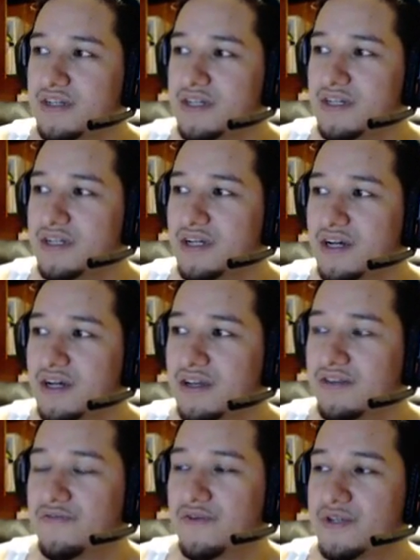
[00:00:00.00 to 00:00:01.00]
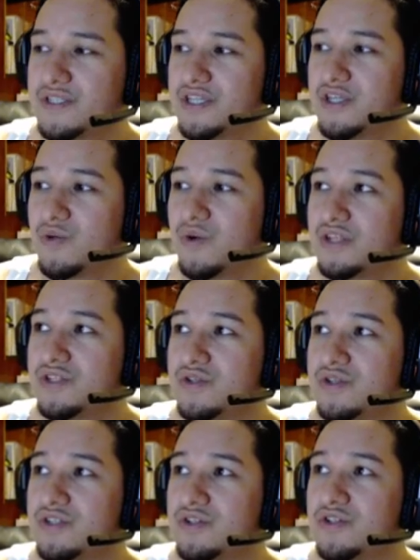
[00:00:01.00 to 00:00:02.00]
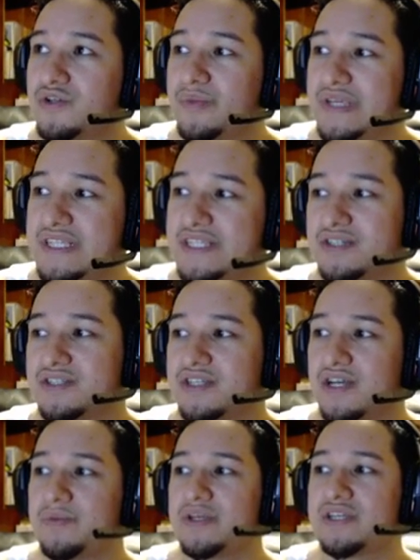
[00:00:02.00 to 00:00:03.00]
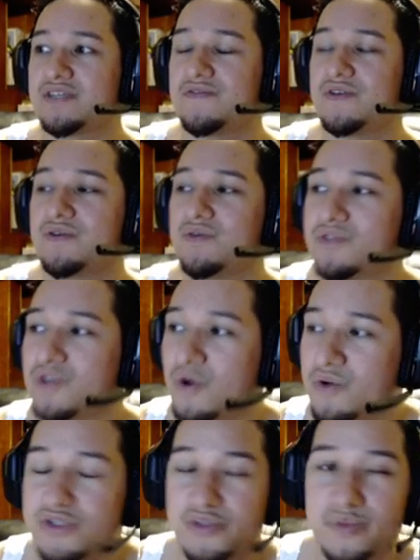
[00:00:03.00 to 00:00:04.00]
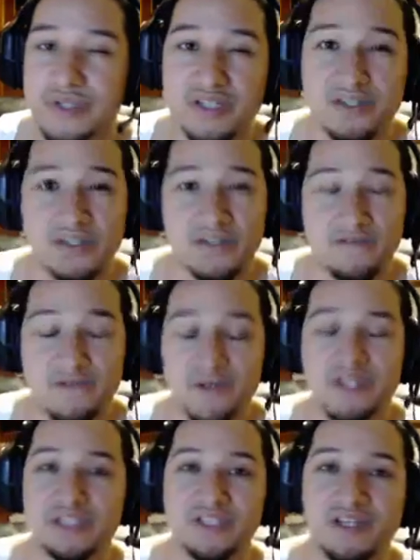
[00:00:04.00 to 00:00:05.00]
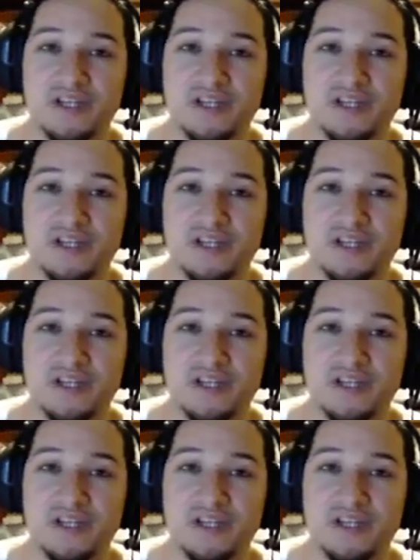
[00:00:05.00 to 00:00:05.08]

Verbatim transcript: The first thing you want to do is use your Beastial Shout, because if you don't use your Beastial Shout first,